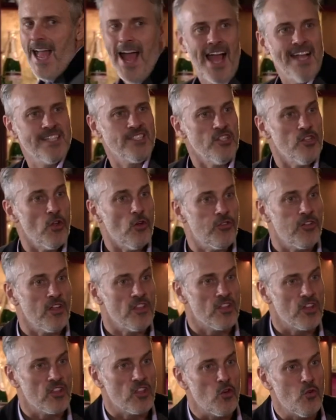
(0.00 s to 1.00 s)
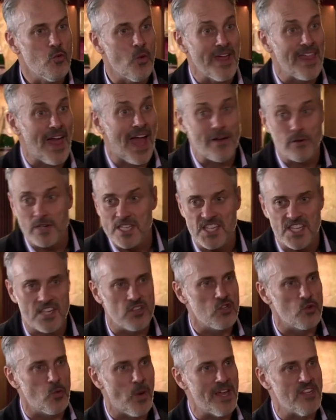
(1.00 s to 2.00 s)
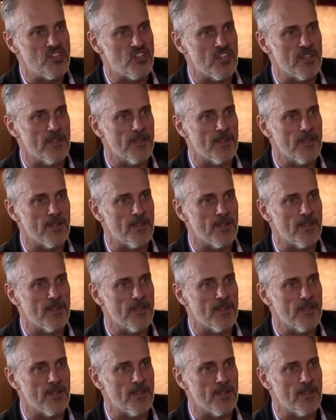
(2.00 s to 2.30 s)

had nothing to do with our situation.